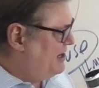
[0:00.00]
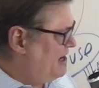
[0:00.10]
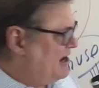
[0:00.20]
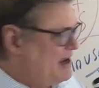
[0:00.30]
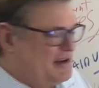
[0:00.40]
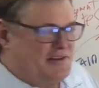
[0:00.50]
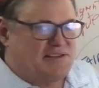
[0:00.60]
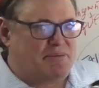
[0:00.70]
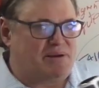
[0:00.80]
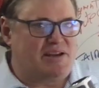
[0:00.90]
and
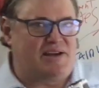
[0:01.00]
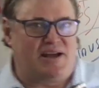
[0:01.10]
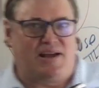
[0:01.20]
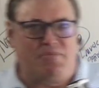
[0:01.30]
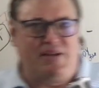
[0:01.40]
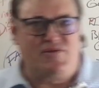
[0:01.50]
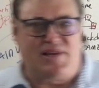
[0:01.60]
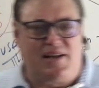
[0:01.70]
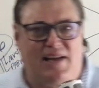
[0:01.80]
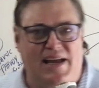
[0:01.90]
somebody in L- I believe it was
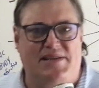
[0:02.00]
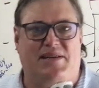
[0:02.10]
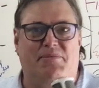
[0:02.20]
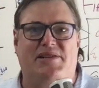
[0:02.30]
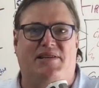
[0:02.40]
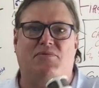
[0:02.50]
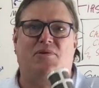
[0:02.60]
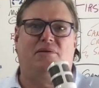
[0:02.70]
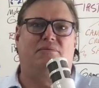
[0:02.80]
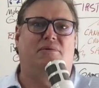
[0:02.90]
L.A. Somebody said,
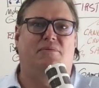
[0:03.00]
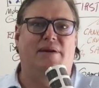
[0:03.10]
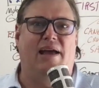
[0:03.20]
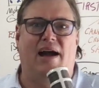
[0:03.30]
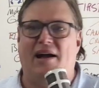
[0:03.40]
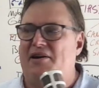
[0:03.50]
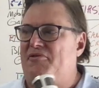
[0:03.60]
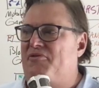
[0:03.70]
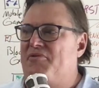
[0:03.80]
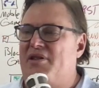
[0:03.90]
"Well, we
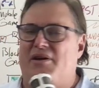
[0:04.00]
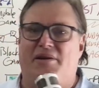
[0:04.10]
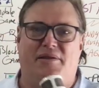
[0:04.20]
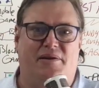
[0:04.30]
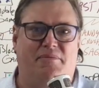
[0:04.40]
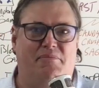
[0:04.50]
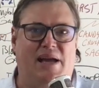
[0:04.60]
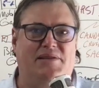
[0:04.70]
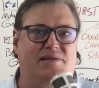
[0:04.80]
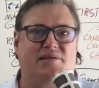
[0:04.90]
have the the
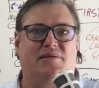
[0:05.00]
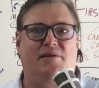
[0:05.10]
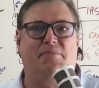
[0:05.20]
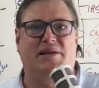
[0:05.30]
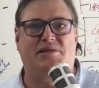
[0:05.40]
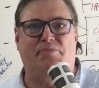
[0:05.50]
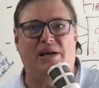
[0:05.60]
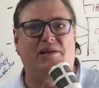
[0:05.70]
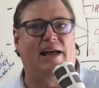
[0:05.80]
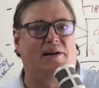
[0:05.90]
men's the men's
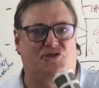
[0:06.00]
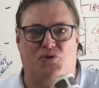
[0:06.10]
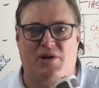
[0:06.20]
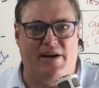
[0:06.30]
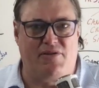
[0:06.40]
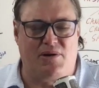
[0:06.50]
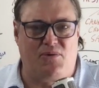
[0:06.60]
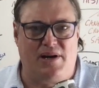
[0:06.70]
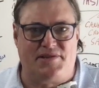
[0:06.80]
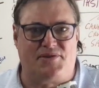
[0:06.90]
pig lounge or whatever it
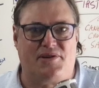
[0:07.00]
was."